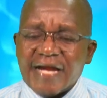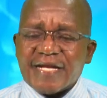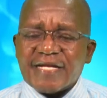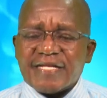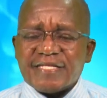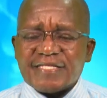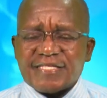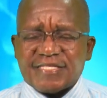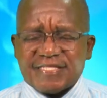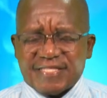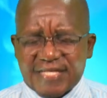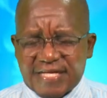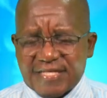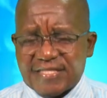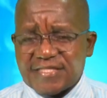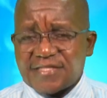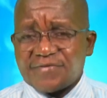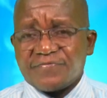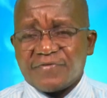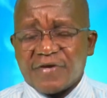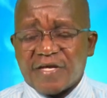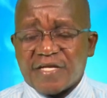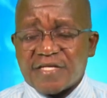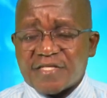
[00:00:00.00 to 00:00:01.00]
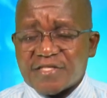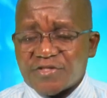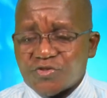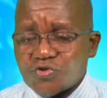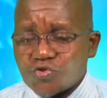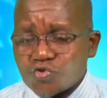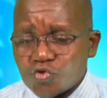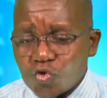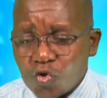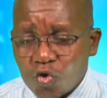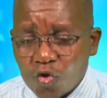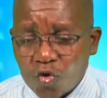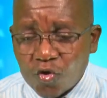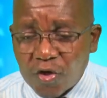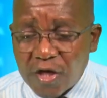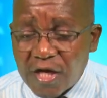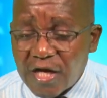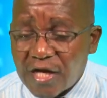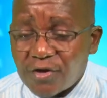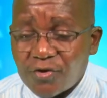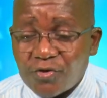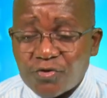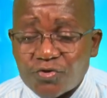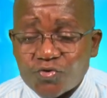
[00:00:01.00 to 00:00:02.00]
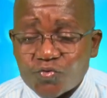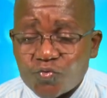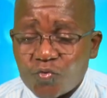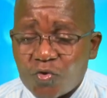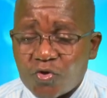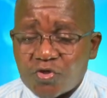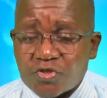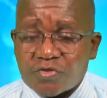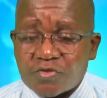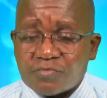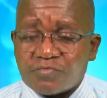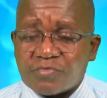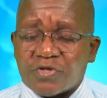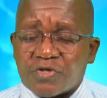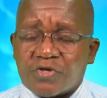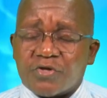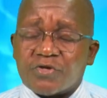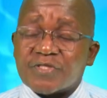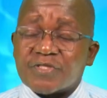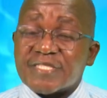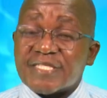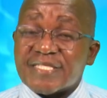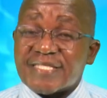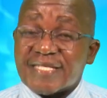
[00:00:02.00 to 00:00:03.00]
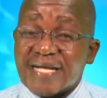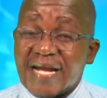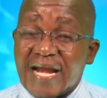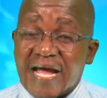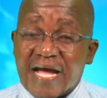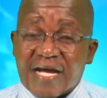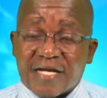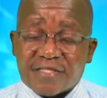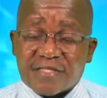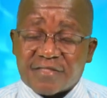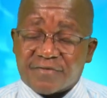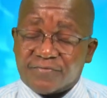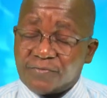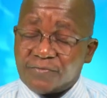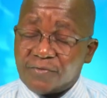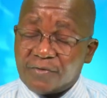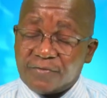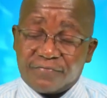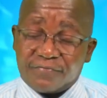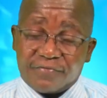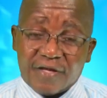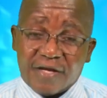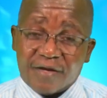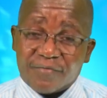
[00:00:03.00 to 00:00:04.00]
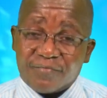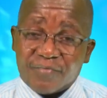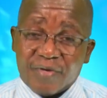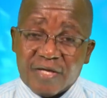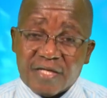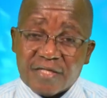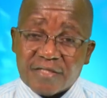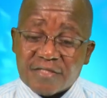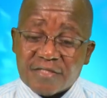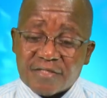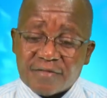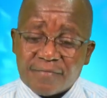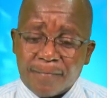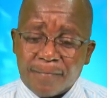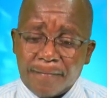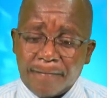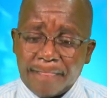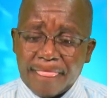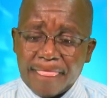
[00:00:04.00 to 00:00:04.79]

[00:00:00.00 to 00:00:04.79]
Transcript: A dissatisfied soul cannot worship because it lacks fulfillment.